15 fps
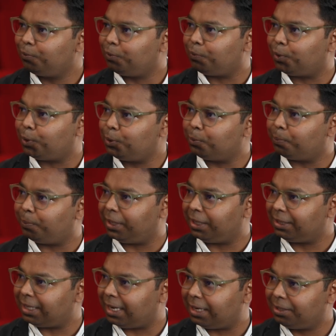We want to
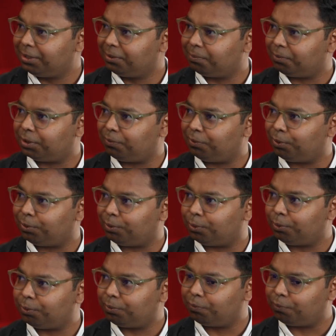bring that, but we
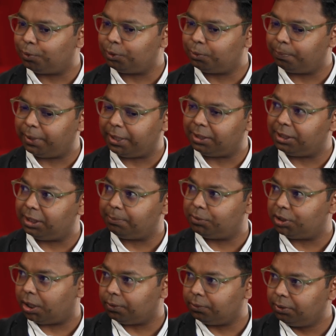don't want to bring deep
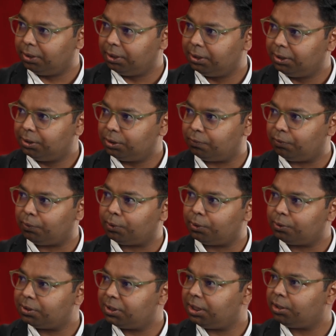down. So we
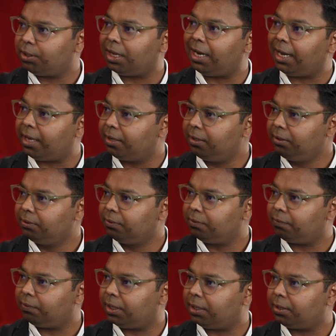want to sit in a layer
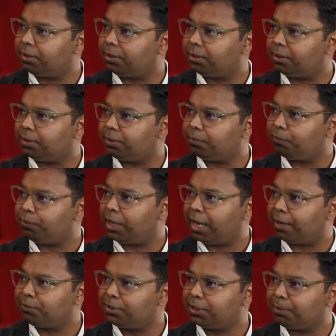where uh, we
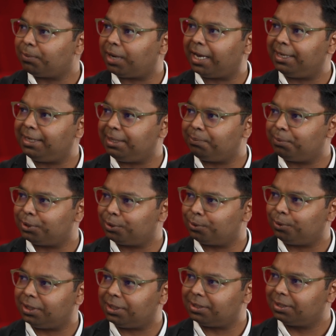have some IT
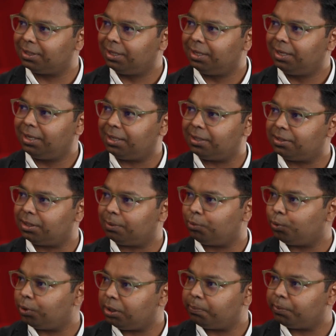personas and some
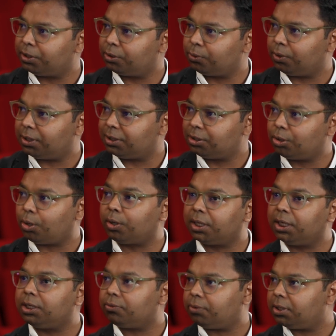OT personas
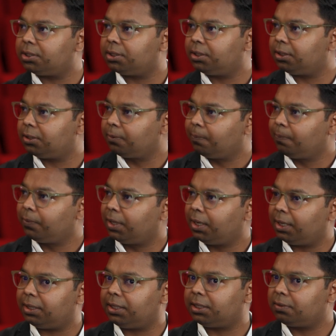talking to each other.
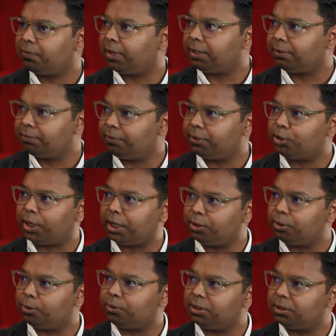And that's why we try
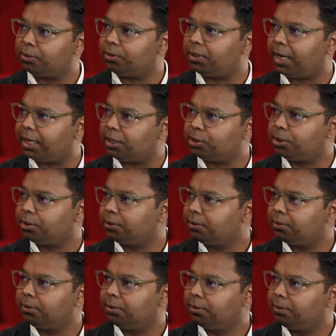to do this on the edge,
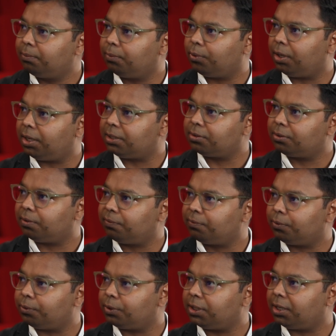more or less, of
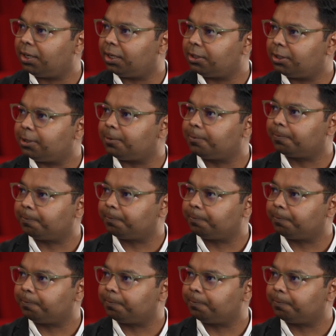OT and IT.